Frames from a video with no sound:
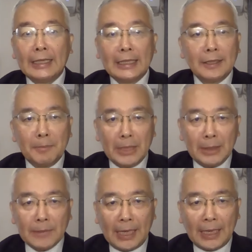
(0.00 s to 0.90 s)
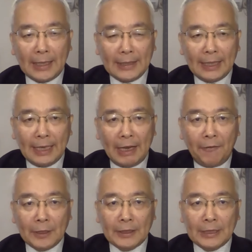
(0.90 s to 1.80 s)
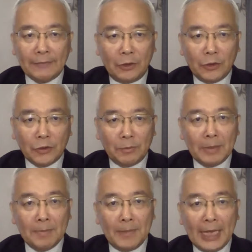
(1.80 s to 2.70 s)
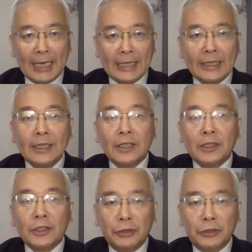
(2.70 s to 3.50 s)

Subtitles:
And in the meantime, efforts have also been made